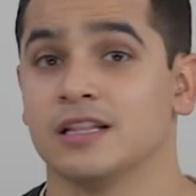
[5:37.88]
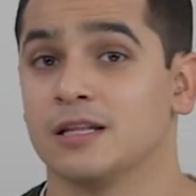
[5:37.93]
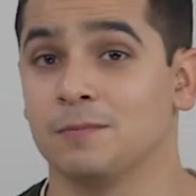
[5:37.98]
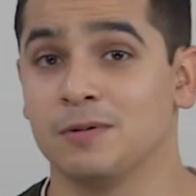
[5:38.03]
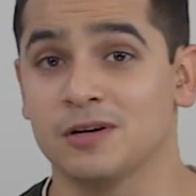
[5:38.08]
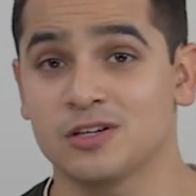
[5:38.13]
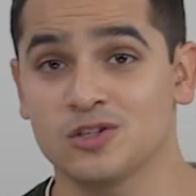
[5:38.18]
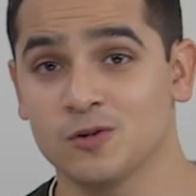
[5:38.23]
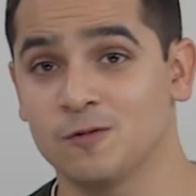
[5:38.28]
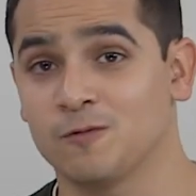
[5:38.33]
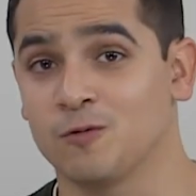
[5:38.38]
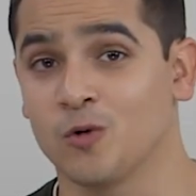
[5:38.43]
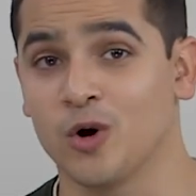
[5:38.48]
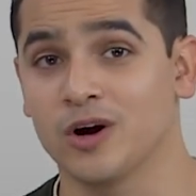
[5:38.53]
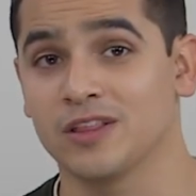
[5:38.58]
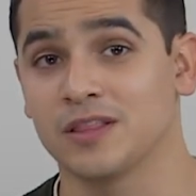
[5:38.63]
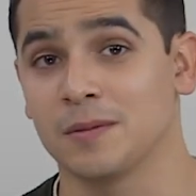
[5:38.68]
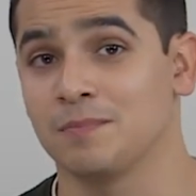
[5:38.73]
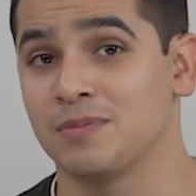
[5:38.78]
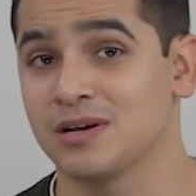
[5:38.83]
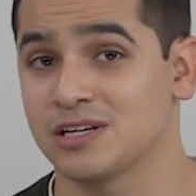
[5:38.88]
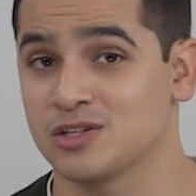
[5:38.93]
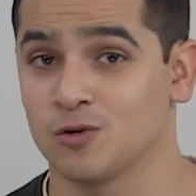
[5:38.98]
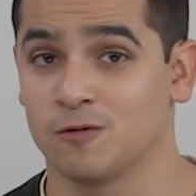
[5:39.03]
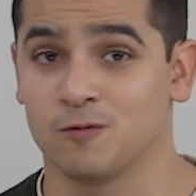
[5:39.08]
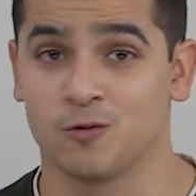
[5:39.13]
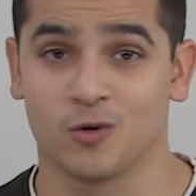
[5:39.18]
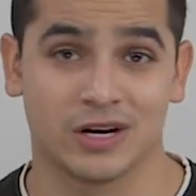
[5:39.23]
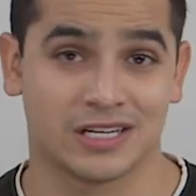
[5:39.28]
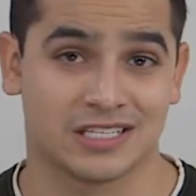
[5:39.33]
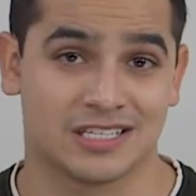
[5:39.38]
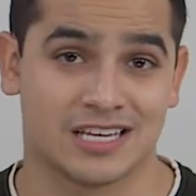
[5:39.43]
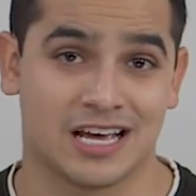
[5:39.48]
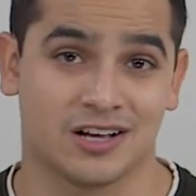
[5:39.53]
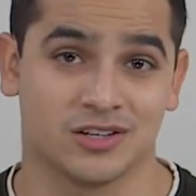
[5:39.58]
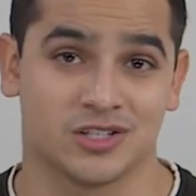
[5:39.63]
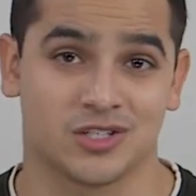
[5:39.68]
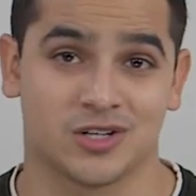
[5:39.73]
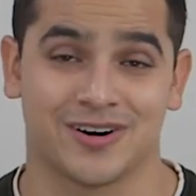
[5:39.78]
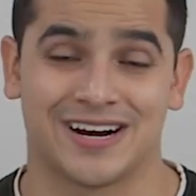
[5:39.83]
The Pixel 4 and the Pixel 4
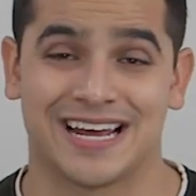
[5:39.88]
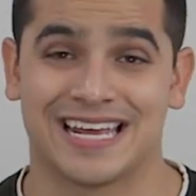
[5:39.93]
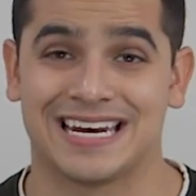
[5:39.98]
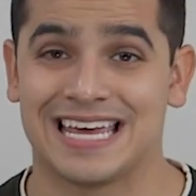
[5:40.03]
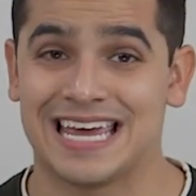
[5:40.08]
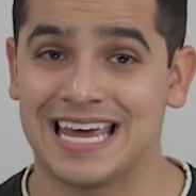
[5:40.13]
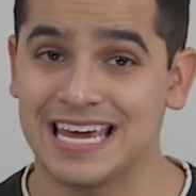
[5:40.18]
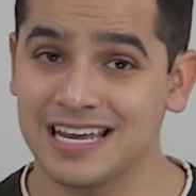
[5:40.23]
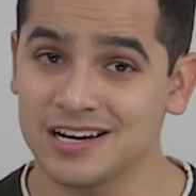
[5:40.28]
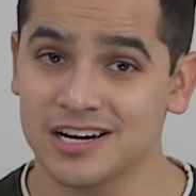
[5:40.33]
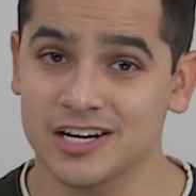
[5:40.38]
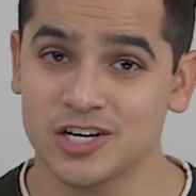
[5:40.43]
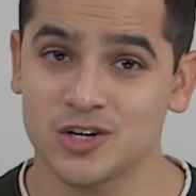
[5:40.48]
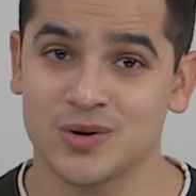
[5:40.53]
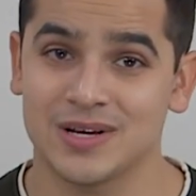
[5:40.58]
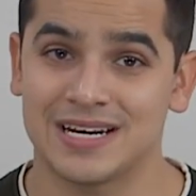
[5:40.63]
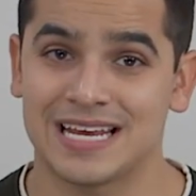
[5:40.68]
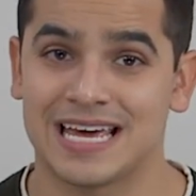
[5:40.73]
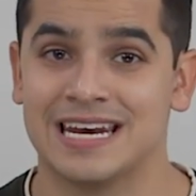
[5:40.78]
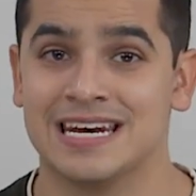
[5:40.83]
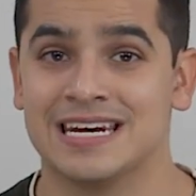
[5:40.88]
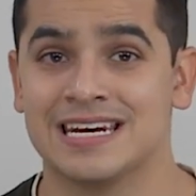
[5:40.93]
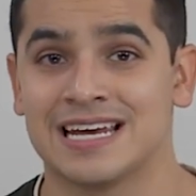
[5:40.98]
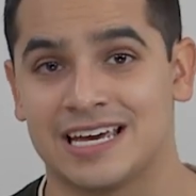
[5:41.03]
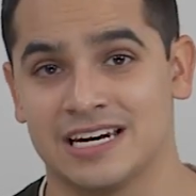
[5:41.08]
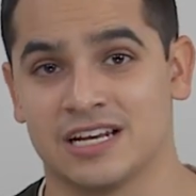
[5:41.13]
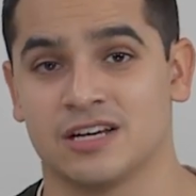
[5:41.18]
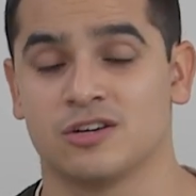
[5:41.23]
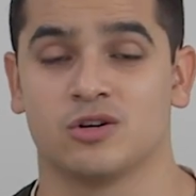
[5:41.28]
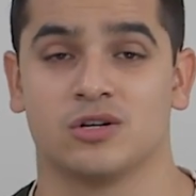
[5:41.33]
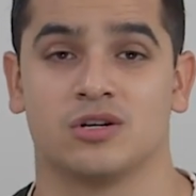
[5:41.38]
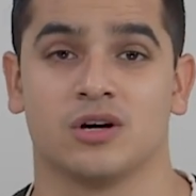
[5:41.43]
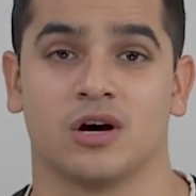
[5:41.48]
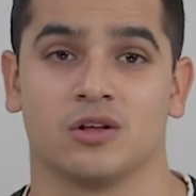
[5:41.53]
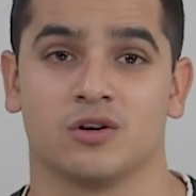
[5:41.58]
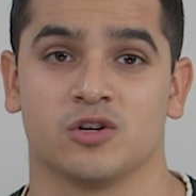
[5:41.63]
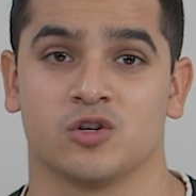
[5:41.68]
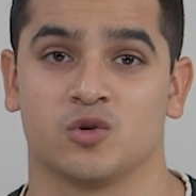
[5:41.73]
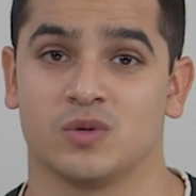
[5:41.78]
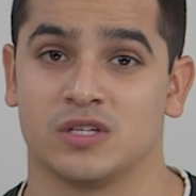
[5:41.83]
XL start at $800 and
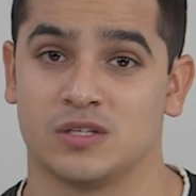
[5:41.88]
$900